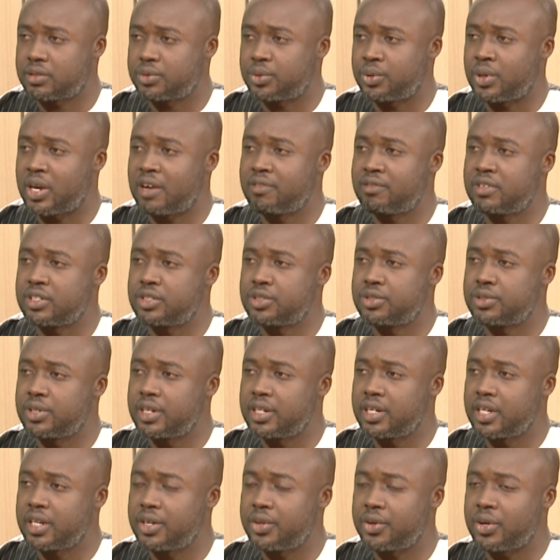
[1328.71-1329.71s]
You have the
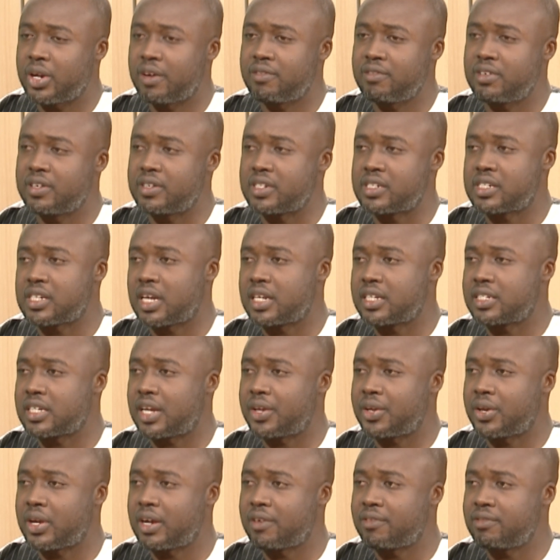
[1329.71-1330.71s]
training, you have the research, and
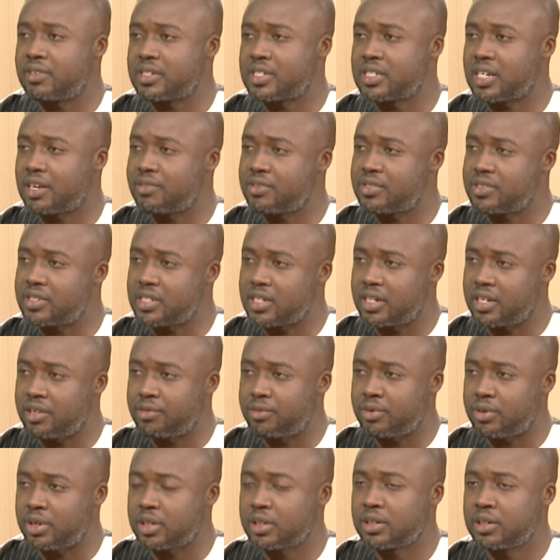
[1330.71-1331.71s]
you have the service
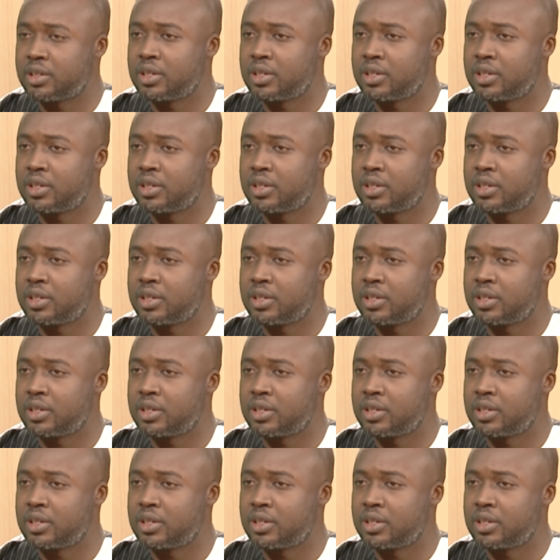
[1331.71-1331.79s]
delivery.